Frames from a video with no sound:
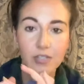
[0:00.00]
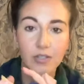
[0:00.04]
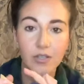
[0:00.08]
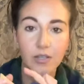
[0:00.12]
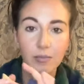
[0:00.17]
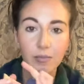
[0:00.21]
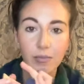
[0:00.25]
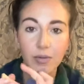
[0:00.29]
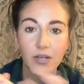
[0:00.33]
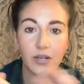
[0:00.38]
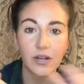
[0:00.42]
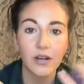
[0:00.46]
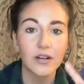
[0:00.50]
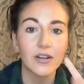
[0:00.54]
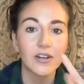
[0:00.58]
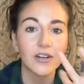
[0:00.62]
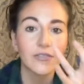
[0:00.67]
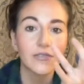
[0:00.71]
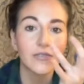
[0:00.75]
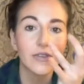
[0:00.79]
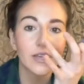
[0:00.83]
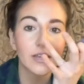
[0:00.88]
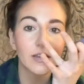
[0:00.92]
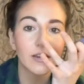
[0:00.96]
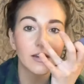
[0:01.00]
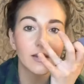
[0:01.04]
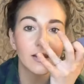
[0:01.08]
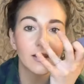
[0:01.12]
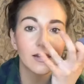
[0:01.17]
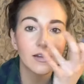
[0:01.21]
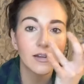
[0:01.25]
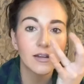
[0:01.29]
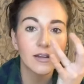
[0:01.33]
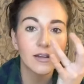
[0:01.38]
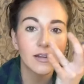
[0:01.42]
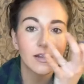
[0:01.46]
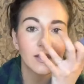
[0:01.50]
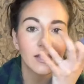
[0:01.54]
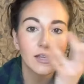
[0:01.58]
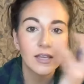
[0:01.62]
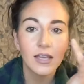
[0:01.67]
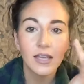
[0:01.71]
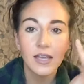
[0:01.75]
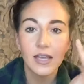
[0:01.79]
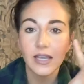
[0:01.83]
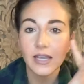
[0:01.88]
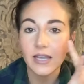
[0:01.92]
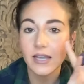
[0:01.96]
You can put it on your finger
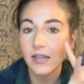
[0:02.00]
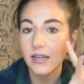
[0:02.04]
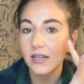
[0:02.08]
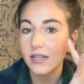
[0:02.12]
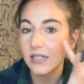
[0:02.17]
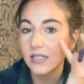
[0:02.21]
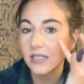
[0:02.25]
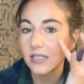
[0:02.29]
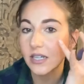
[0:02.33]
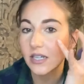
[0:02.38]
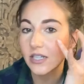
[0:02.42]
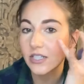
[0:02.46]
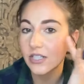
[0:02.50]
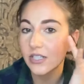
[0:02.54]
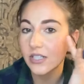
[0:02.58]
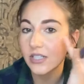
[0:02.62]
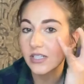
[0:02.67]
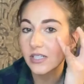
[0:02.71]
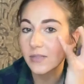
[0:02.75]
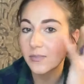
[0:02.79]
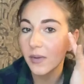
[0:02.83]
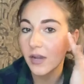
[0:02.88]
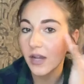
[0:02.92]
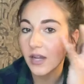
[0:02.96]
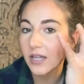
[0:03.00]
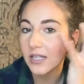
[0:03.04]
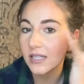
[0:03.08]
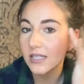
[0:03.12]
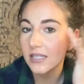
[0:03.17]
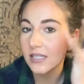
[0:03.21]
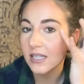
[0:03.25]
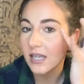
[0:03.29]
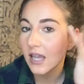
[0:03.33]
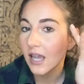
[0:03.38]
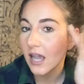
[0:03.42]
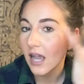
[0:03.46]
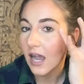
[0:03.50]
and kind of touch these spots.